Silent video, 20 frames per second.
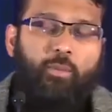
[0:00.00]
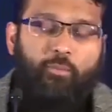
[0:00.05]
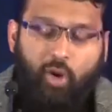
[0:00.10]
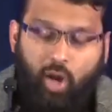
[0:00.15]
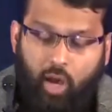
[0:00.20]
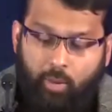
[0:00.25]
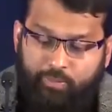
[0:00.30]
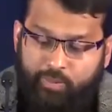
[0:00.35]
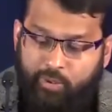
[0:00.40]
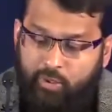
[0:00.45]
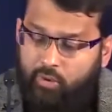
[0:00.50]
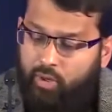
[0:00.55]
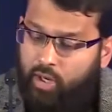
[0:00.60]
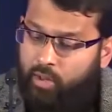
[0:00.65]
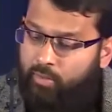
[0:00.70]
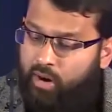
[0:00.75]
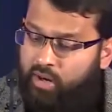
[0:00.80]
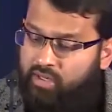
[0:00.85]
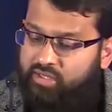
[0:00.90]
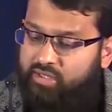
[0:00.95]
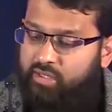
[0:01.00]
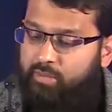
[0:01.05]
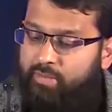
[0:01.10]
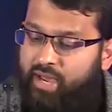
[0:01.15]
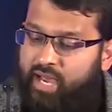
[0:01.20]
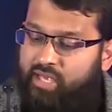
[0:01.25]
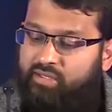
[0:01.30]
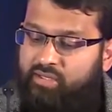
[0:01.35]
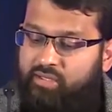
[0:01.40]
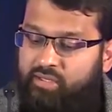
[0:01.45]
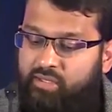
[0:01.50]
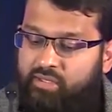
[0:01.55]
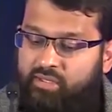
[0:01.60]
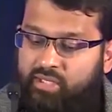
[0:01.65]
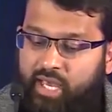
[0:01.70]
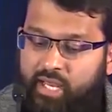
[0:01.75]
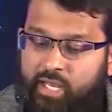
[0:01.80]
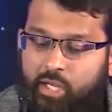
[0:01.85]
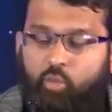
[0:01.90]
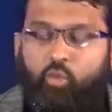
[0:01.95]
popular amongst the
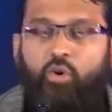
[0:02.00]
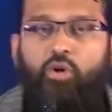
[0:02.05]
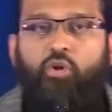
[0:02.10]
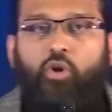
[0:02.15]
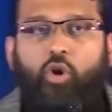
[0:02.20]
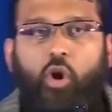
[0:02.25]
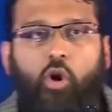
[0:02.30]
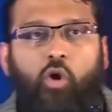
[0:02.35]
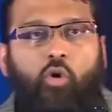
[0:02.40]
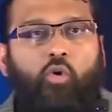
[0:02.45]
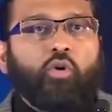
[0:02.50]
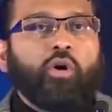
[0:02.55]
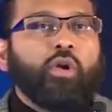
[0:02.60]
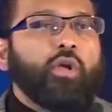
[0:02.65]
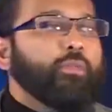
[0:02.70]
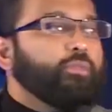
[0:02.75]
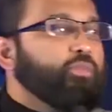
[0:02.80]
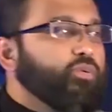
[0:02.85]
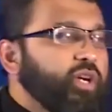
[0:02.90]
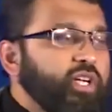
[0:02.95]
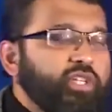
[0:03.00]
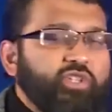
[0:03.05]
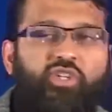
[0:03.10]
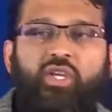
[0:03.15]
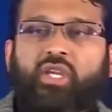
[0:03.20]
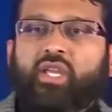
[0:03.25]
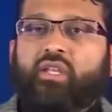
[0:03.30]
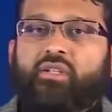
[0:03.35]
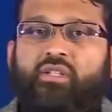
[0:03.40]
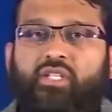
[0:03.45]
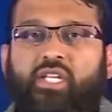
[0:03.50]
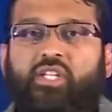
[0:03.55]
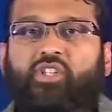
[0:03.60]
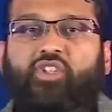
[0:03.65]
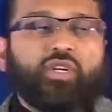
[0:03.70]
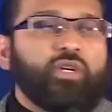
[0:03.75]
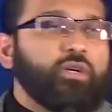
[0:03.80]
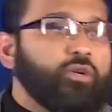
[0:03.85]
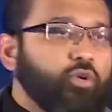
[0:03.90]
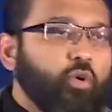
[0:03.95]
masses, and it would go preaching and
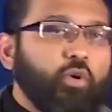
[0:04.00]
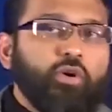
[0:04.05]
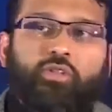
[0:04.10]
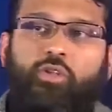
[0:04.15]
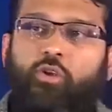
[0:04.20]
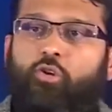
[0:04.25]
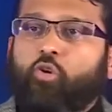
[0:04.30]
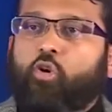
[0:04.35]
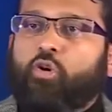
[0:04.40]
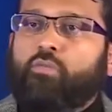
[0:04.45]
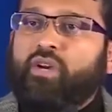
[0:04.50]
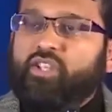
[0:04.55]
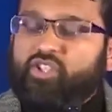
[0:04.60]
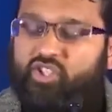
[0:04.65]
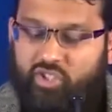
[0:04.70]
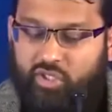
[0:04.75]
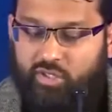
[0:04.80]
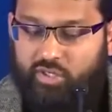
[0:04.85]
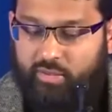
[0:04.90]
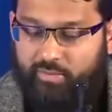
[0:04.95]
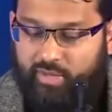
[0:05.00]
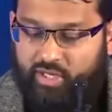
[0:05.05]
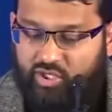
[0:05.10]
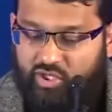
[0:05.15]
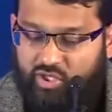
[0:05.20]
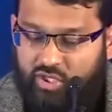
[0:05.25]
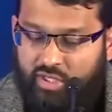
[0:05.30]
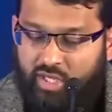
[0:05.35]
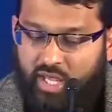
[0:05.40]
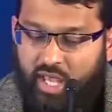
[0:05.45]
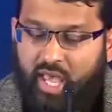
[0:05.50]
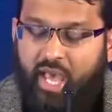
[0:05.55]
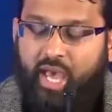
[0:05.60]
teaching door to door, masjid to masjid,